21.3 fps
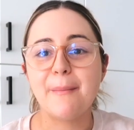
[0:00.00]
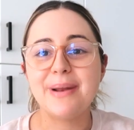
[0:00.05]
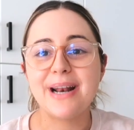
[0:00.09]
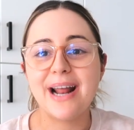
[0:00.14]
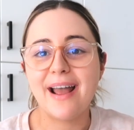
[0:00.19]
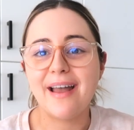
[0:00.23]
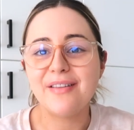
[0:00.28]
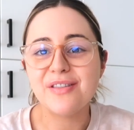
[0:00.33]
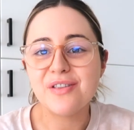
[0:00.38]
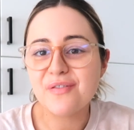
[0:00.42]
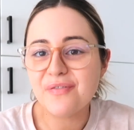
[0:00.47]
I'm gonna
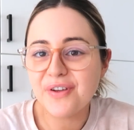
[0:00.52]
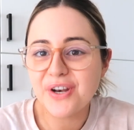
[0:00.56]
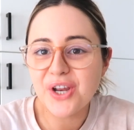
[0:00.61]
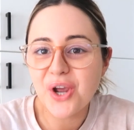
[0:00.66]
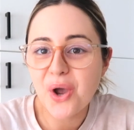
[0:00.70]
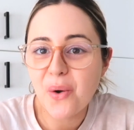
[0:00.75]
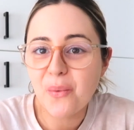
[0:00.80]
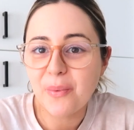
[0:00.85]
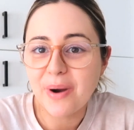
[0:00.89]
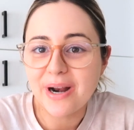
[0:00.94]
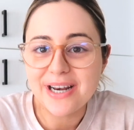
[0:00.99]
end the
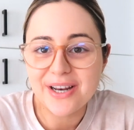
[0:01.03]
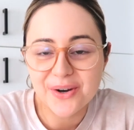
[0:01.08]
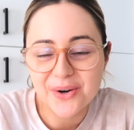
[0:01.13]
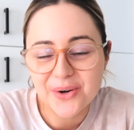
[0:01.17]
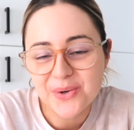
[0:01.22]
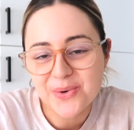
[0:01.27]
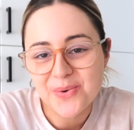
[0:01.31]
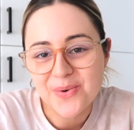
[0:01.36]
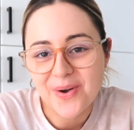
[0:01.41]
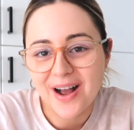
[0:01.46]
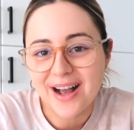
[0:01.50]
video right here,
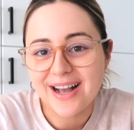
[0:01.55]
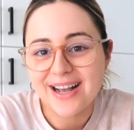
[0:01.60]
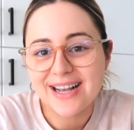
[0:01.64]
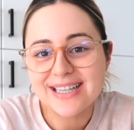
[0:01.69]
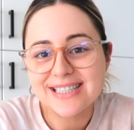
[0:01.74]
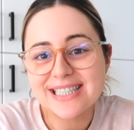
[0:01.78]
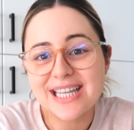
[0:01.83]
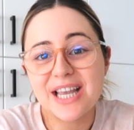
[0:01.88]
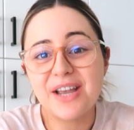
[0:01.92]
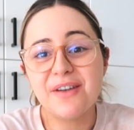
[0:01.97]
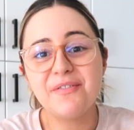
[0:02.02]
you
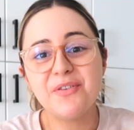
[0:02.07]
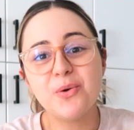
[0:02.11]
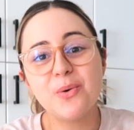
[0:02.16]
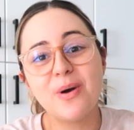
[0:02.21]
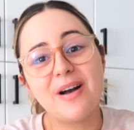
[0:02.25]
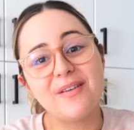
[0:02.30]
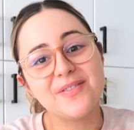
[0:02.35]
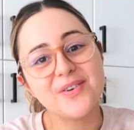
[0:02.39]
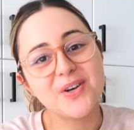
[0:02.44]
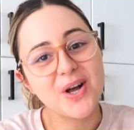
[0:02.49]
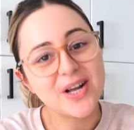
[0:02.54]
guys. If you
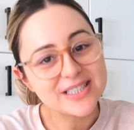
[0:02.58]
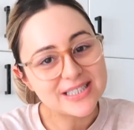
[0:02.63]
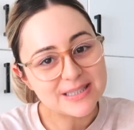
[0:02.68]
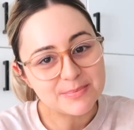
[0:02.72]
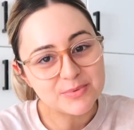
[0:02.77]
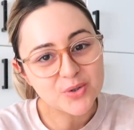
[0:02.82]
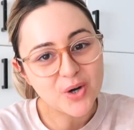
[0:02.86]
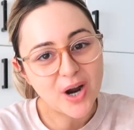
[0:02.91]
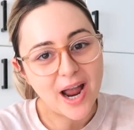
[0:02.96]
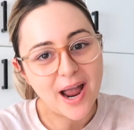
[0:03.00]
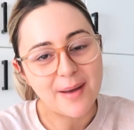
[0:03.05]
have not
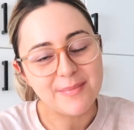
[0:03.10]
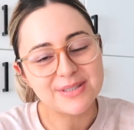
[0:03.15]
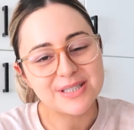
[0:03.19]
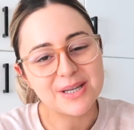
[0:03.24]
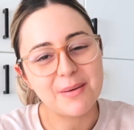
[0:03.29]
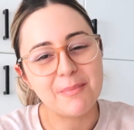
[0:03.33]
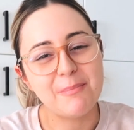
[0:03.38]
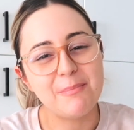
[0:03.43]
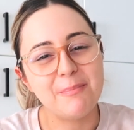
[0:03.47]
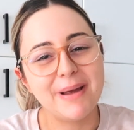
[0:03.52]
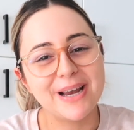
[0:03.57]
subscribed,
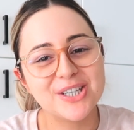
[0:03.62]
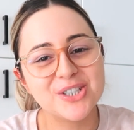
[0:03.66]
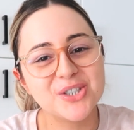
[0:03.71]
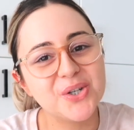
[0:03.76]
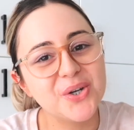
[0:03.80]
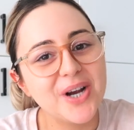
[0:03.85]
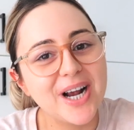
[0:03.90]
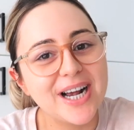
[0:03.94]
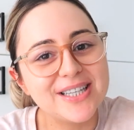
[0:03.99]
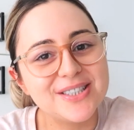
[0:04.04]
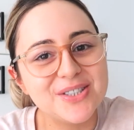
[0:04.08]
make
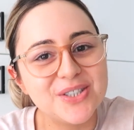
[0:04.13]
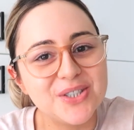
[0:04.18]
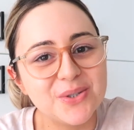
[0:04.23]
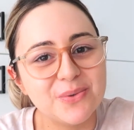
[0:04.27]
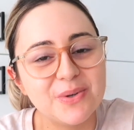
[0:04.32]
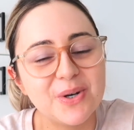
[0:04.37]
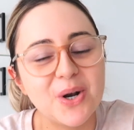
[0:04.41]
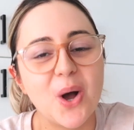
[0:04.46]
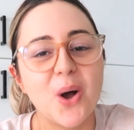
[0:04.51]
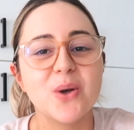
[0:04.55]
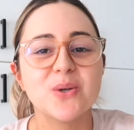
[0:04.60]
sure you guys do,
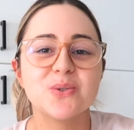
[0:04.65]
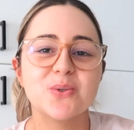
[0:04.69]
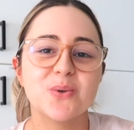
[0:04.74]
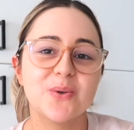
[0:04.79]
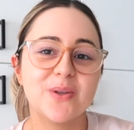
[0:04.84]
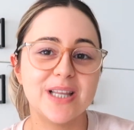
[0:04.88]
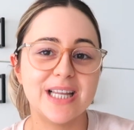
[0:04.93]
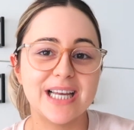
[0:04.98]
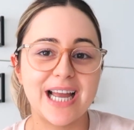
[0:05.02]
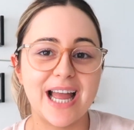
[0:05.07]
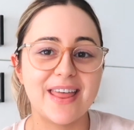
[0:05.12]
and also
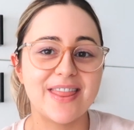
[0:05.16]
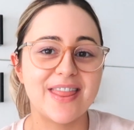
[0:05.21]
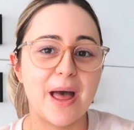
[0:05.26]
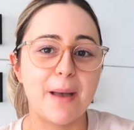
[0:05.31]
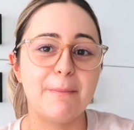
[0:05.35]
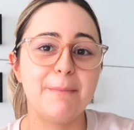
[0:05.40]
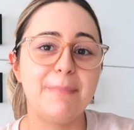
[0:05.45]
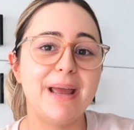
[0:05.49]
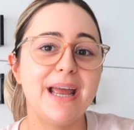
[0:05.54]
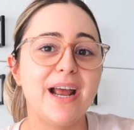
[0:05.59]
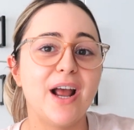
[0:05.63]
click
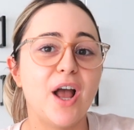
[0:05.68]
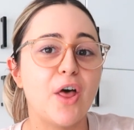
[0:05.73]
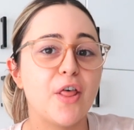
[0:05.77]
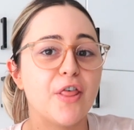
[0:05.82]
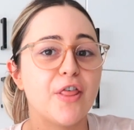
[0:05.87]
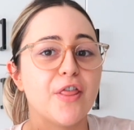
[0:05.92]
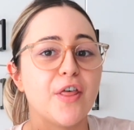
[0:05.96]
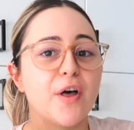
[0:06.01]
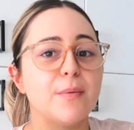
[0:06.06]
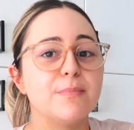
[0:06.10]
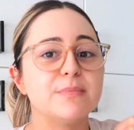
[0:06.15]
that big
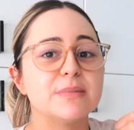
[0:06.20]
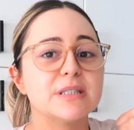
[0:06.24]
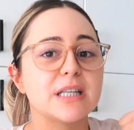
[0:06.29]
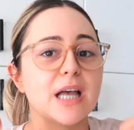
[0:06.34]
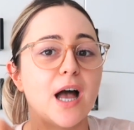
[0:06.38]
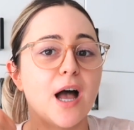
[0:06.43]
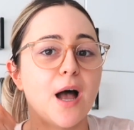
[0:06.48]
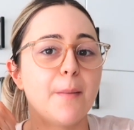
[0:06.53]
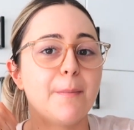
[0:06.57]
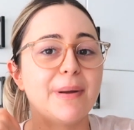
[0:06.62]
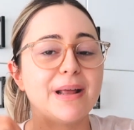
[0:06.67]
thumbs
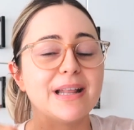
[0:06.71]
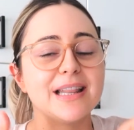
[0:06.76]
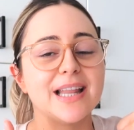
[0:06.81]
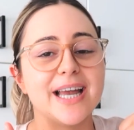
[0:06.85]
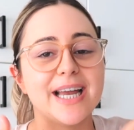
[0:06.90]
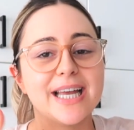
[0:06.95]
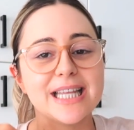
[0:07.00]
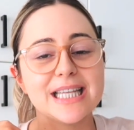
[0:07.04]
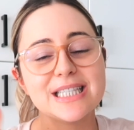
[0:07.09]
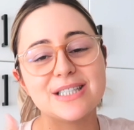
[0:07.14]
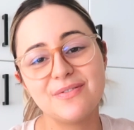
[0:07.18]
up and
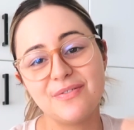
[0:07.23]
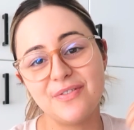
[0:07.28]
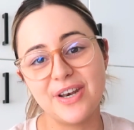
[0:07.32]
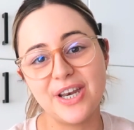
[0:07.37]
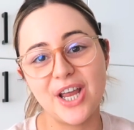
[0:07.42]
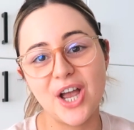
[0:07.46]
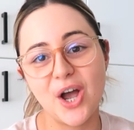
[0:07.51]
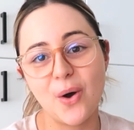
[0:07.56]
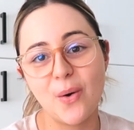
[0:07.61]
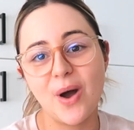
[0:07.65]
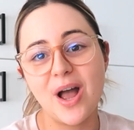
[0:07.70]
like this
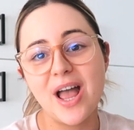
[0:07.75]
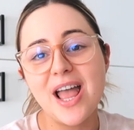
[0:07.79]
video.